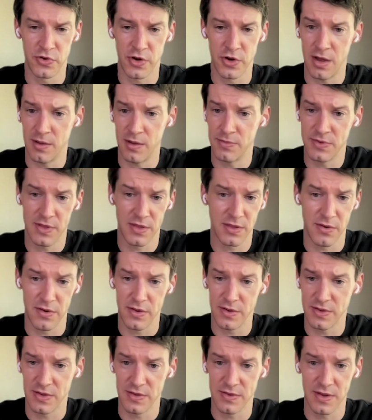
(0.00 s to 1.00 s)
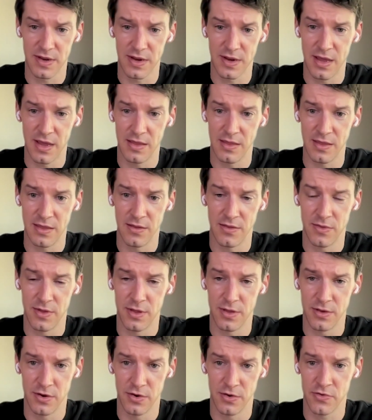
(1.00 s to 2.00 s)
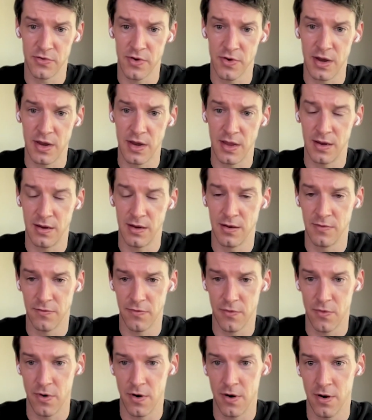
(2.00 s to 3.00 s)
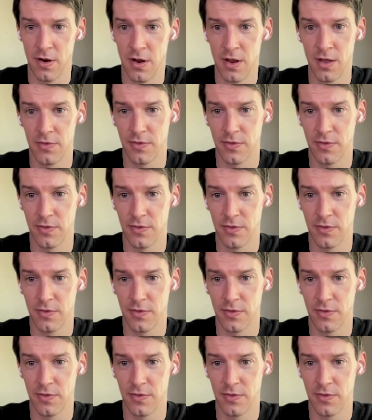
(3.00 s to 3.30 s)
jobs that don't exist today that you're training for.